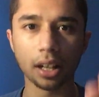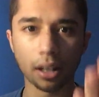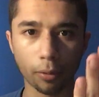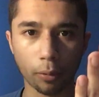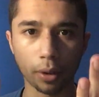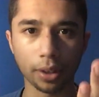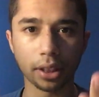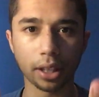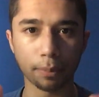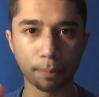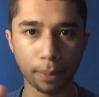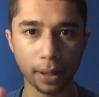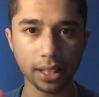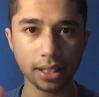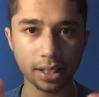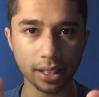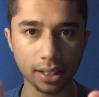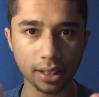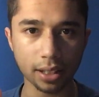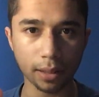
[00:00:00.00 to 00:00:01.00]
want the
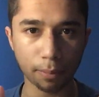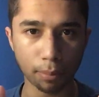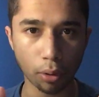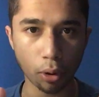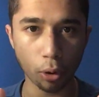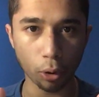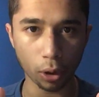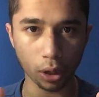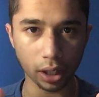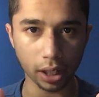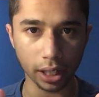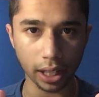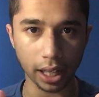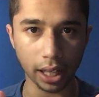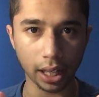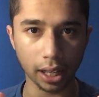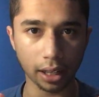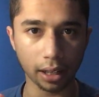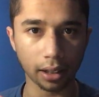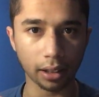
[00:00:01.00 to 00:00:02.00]
bestest support,
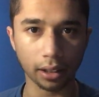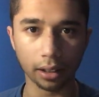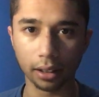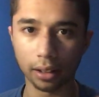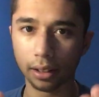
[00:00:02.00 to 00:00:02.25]
and